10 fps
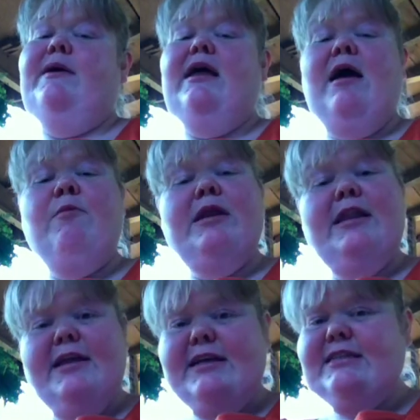but I want
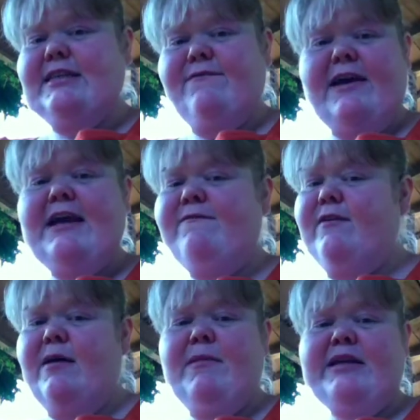to look and see if I can
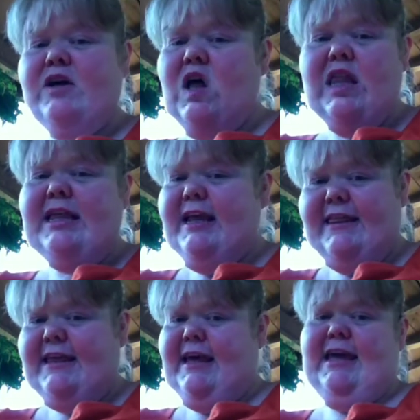find my doll
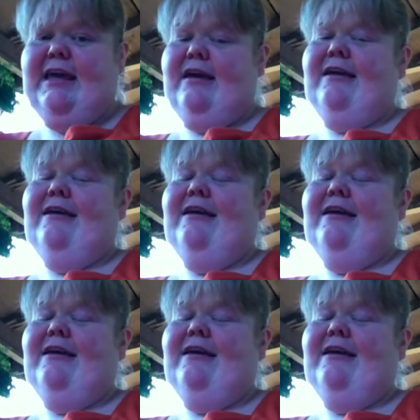anything.